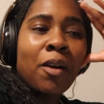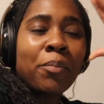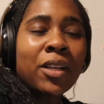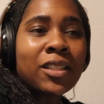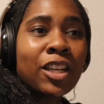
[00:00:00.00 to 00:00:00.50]

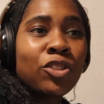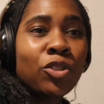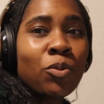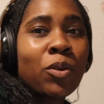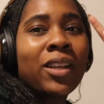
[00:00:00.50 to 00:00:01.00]
because I
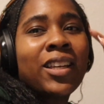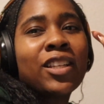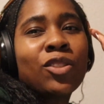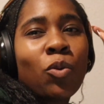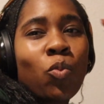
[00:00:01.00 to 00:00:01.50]
do want to
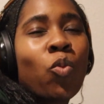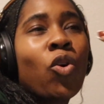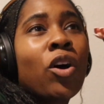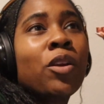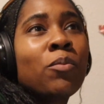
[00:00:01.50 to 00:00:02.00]
get to
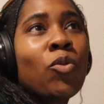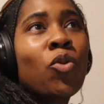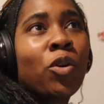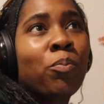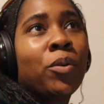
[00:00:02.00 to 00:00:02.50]
one
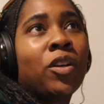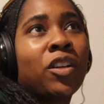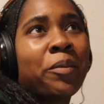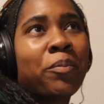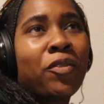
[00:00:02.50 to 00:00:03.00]
more
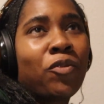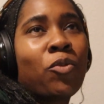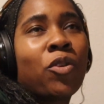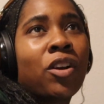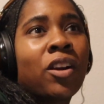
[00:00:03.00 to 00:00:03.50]
book
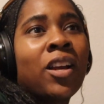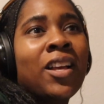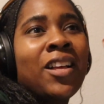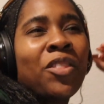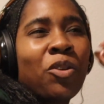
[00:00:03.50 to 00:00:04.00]
before
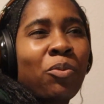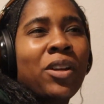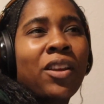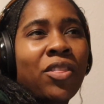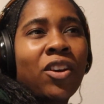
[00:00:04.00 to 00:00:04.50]
the
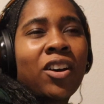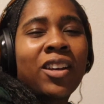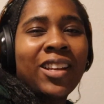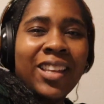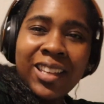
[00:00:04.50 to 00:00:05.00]

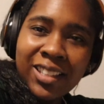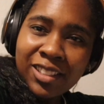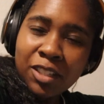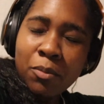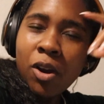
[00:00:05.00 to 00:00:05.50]
readathon
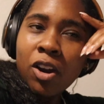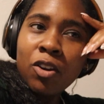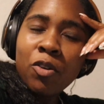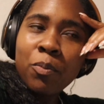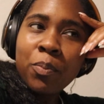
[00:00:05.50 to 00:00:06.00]
ends
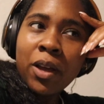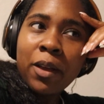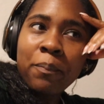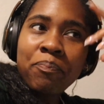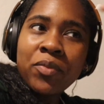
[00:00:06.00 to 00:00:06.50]
tomorrow,
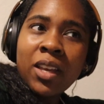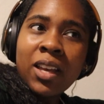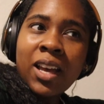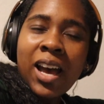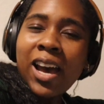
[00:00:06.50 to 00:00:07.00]
but
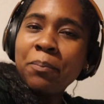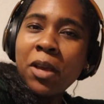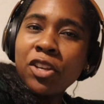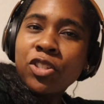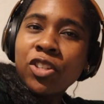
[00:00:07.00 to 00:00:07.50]
I'm
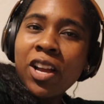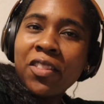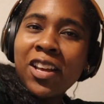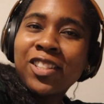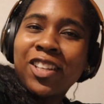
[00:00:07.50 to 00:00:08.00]
not sure how
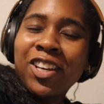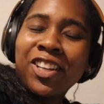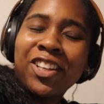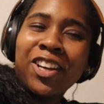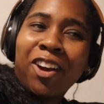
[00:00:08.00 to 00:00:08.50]
that's
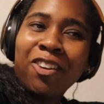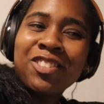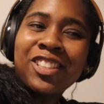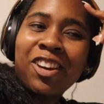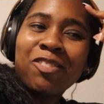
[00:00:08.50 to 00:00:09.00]
gonna go.
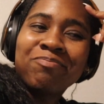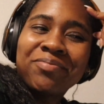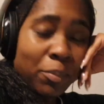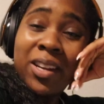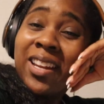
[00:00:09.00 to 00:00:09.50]
So,
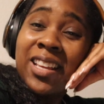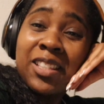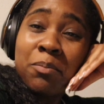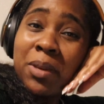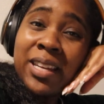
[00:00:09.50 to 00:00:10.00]
but it
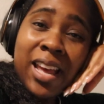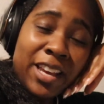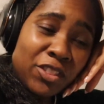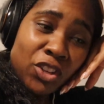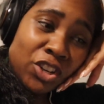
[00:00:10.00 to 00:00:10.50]
is
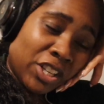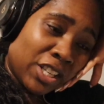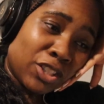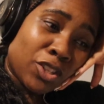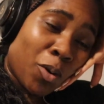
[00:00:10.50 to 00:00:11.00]
midnight
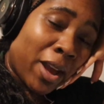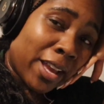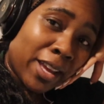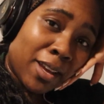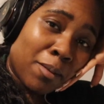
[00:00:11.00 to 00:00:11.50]
30, so I
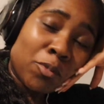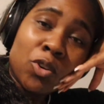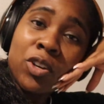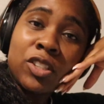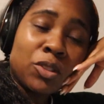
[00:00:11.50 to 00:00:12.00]
am
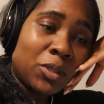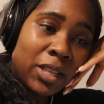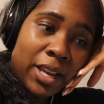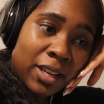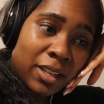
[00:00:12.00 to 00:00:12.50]
going to
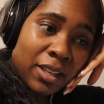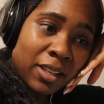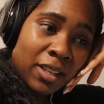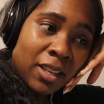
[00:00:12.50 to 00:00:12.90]
take